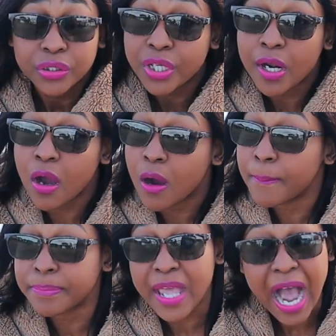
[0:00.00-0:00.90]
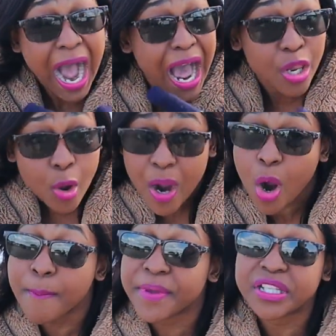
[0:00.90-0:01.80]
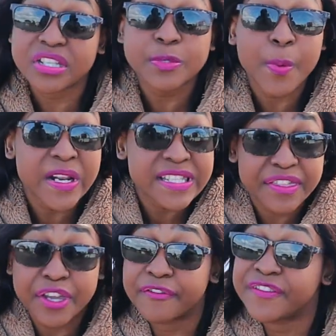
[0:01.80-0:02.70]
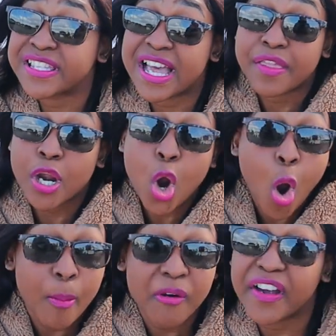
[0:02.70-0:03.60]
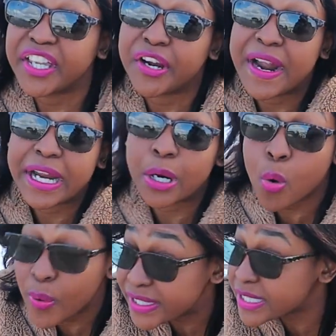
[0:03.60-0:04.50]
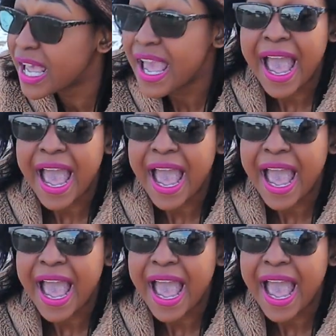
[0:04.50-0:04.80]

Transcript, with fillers: you know, allow a company to sponsor their visa and then come over here and then quit.